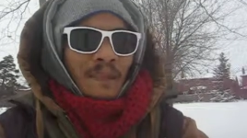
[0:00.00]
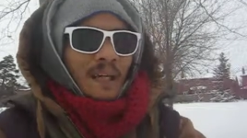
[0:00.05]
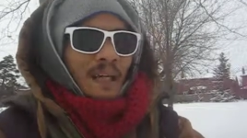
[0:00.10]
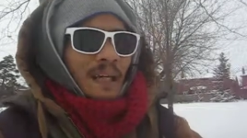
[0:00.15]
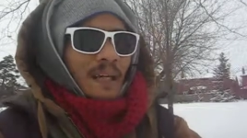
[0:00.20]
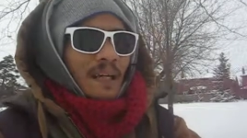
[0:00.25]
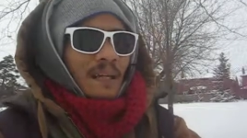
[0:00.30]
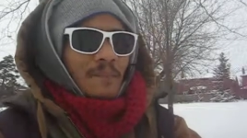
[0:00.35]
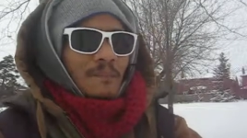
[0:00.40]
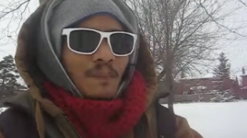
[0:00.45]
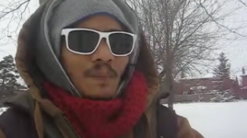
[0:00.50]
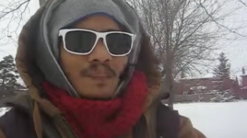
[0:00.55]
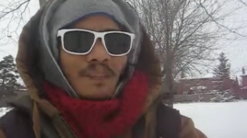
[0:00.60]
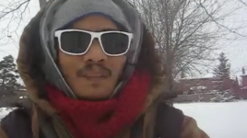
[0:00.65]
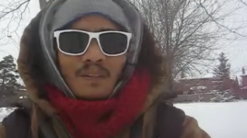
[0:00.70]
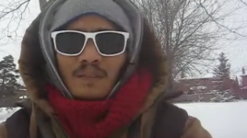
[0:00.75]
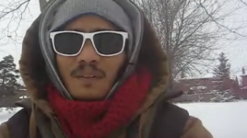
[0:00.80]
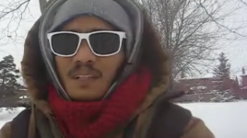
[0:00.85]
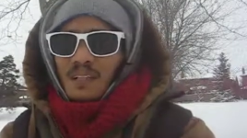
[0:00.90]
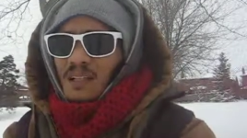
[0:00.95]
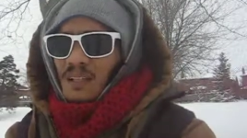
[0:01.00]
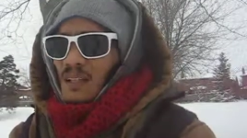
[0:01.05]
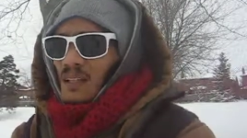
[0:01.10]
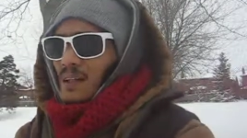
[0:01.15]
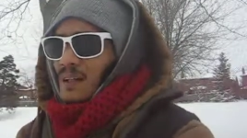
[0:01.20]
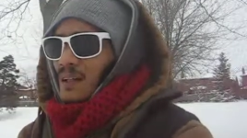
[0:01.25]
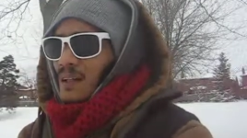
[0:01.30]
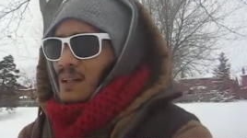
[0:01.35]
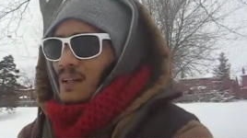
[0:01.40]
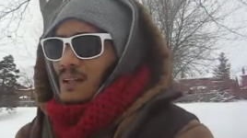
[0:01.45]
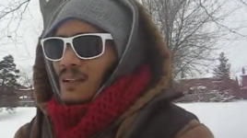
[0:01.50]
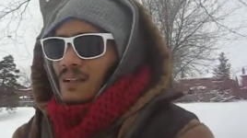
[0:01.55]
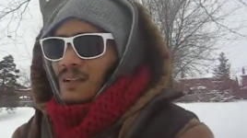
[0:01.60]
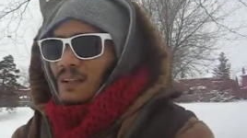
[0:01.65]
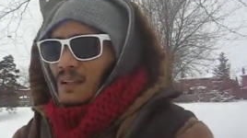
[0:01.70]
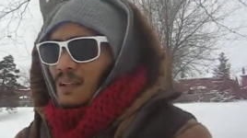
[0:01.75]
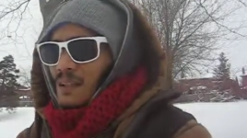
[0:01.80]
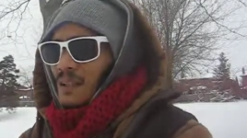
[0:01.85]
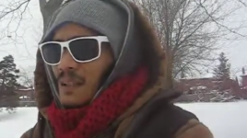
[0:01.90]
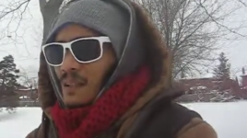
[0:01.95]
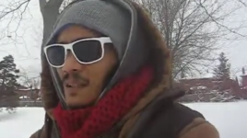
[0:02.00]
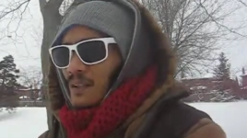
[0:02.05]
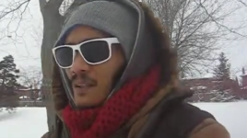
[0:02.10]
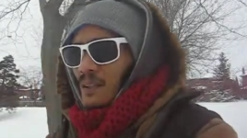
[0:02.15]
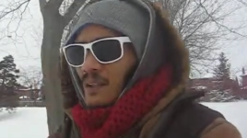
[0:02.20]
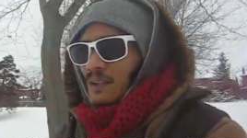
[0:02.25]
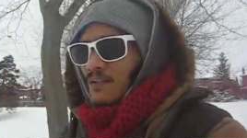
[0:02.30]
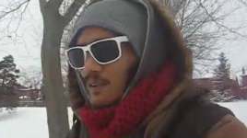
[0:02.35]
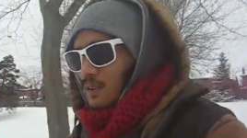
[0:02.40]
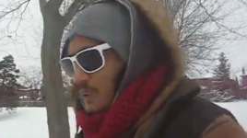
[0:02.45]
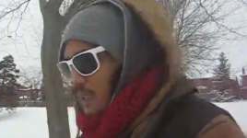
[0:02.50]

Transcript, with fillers: I believe it's called Grateful